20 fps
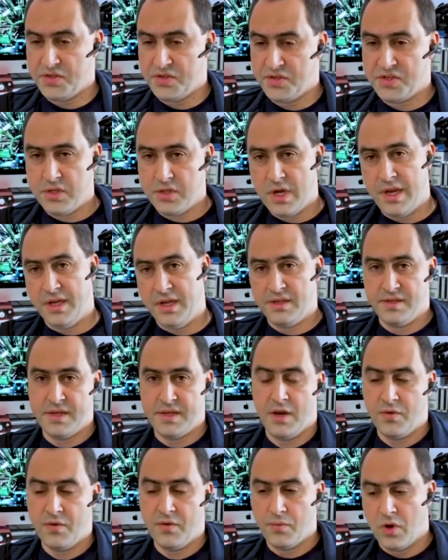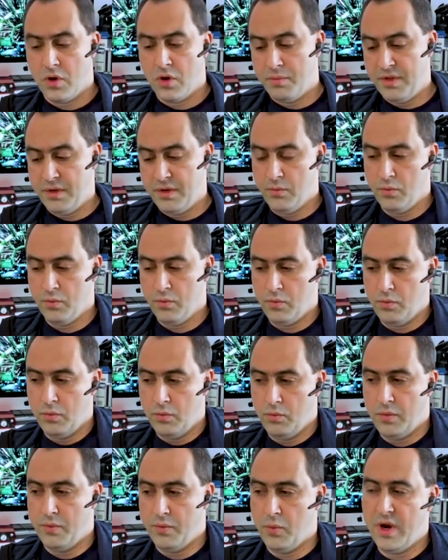a slightly extended role, but
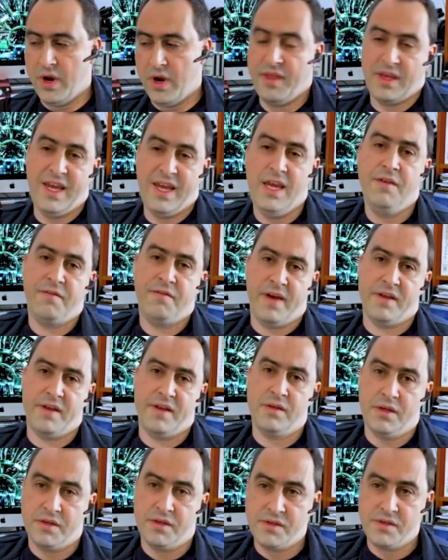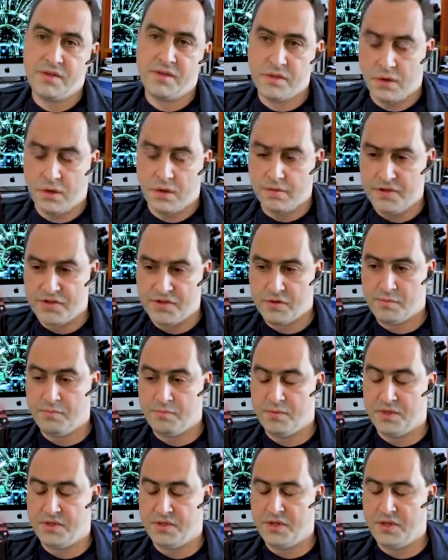one of the key facets of this
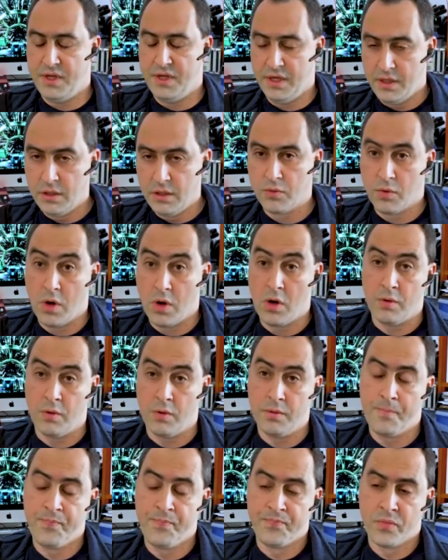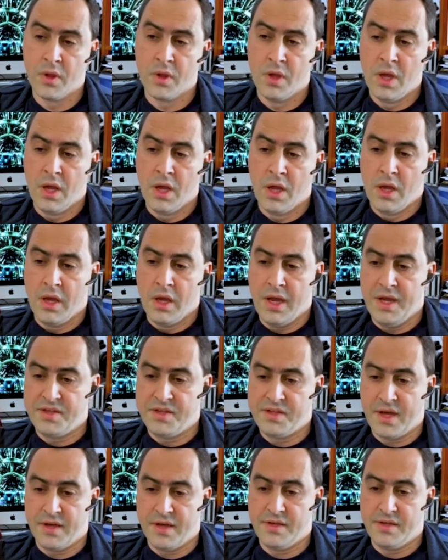particular role is
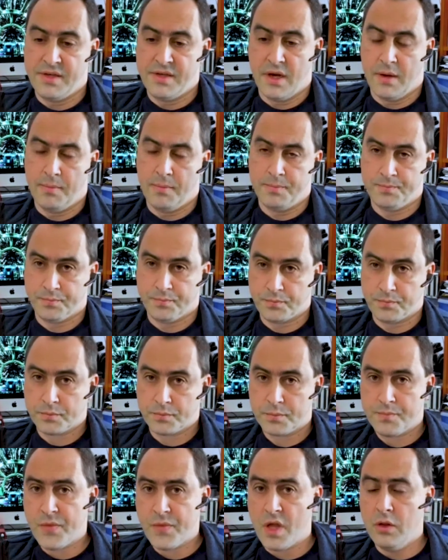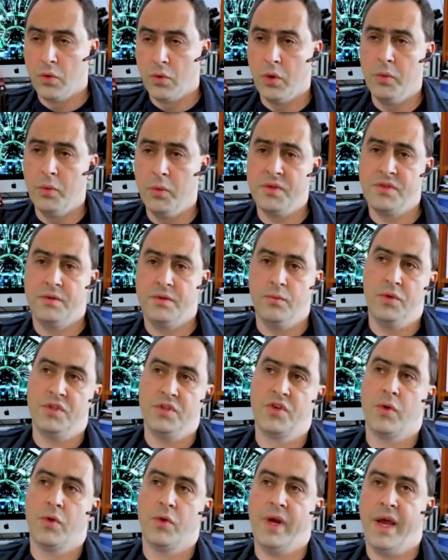that the LARU
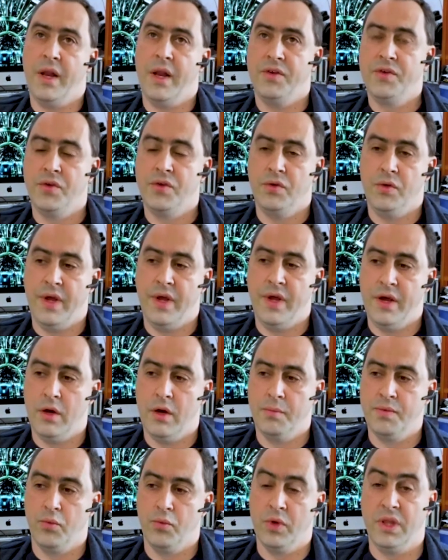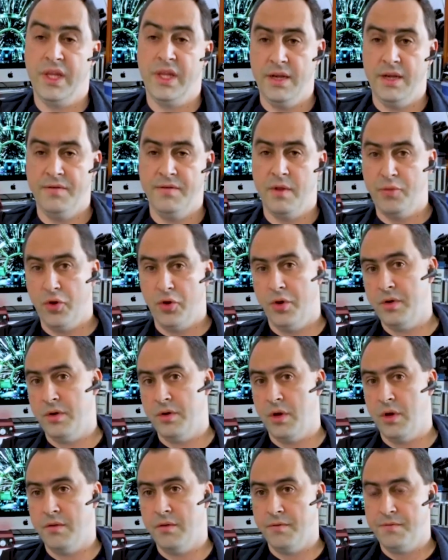was created to help relieve the
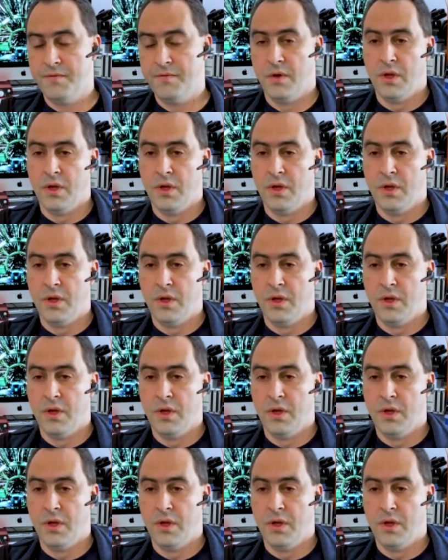burden of